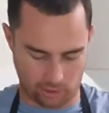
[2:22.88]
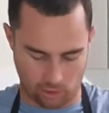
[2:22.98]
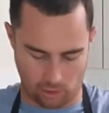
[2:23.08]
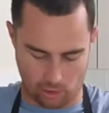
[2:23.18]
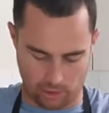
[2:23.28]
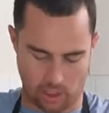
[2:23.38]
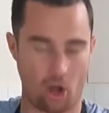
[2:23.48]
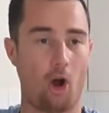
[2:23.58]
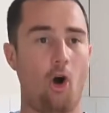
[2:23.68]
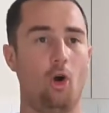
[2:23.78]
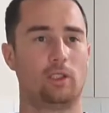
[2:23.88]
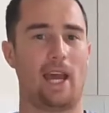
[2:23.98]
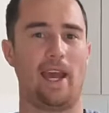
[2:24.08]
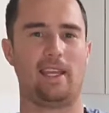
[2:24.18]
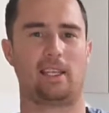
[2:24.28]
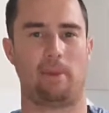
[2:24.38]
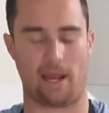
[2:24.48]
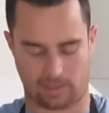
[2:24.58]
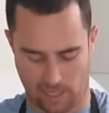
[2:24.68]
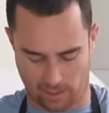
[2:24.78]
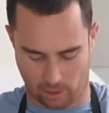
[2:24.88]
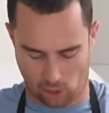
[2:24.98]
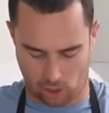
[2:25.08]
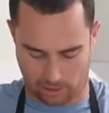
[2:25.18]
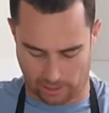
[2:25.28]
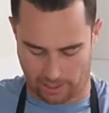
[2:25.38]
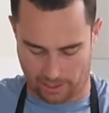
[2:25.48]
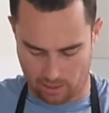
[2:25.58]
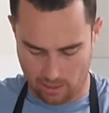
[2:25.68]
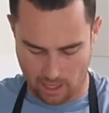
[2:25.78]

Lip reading: all on all day. It's about 10 o'clock now.